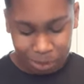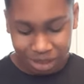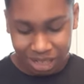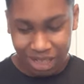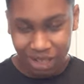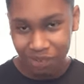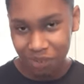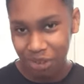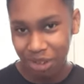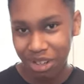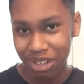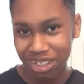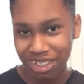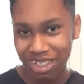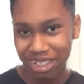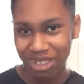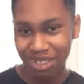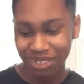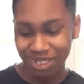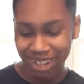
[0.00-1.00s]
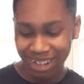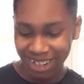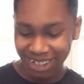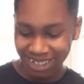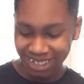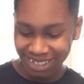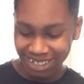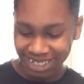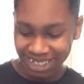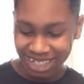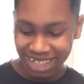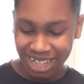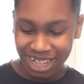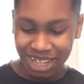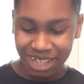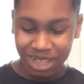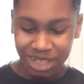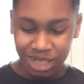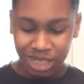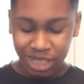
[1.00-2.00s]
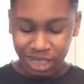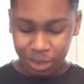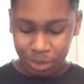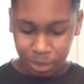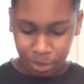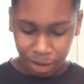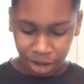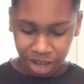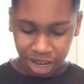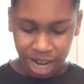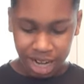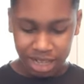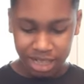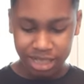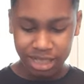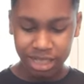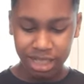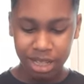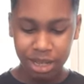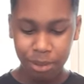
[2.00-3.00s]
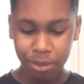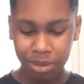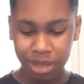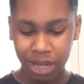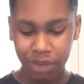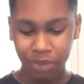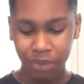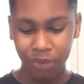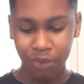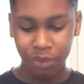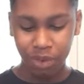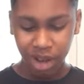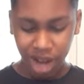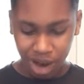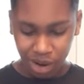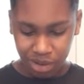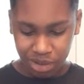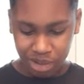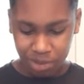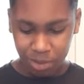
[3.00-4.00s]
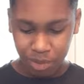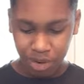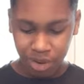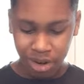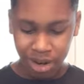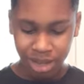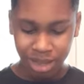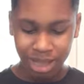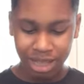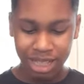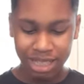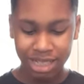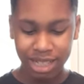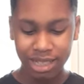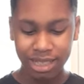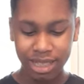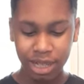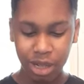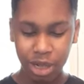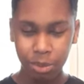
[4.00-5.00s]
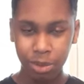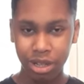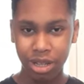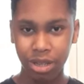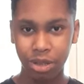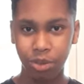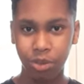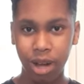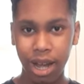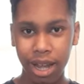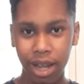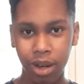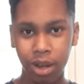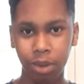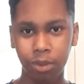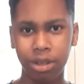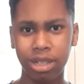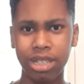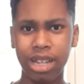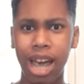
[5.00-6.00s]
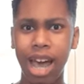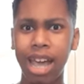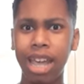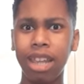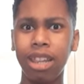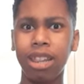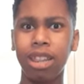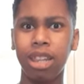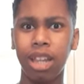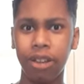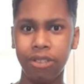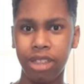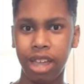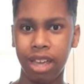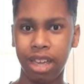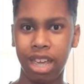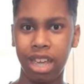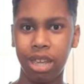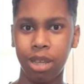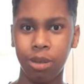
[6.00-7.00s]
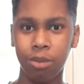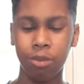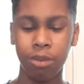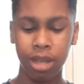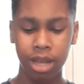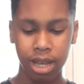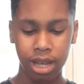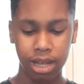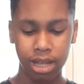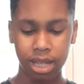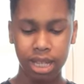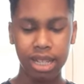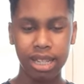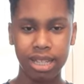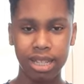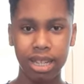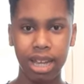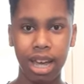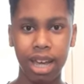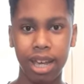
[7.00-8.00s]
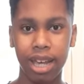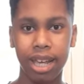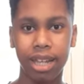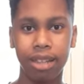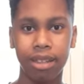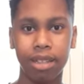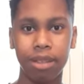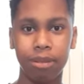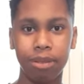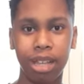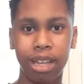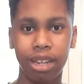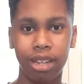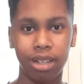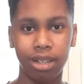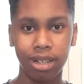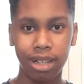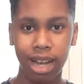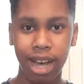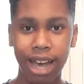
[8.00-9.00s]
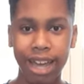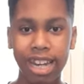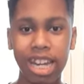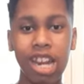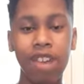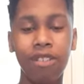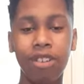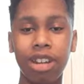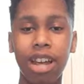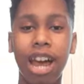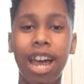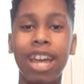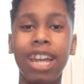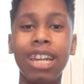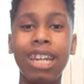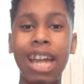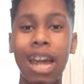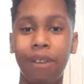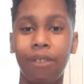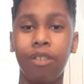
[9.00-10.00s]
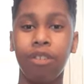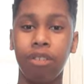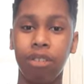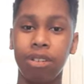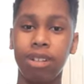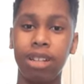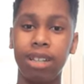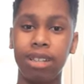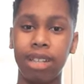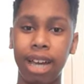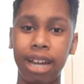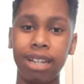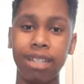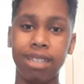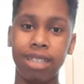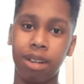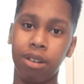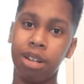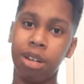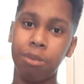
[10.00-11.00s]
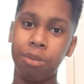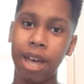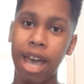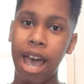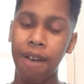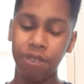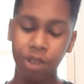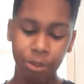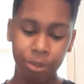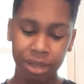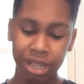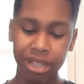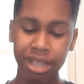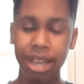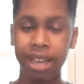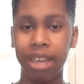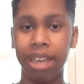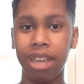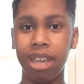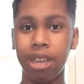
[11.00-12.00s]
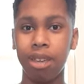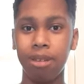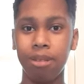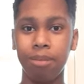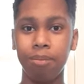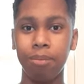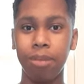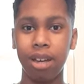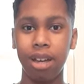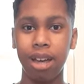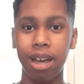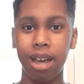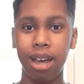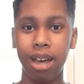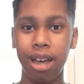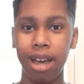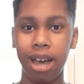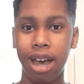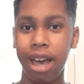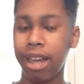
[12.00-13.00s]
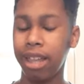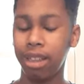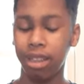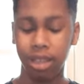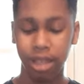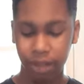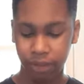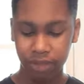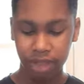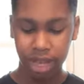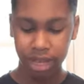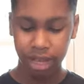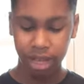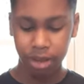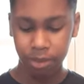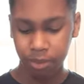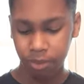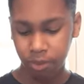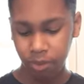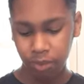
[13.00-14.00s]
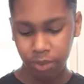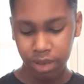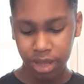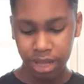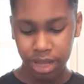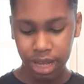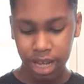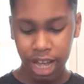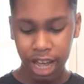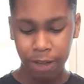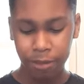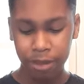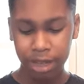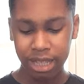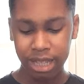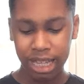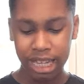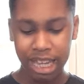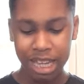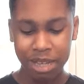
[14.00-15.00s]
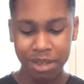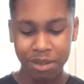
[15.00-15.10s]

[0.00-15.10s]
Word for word: played for a little while, Super Mario Odyssey, played for 4 hours or more, The Legend of Zelda Breath of the Wild, which I love that game. It's, I, like, I never, I never really liked Zelda, but after playing that game, I love that game. I played that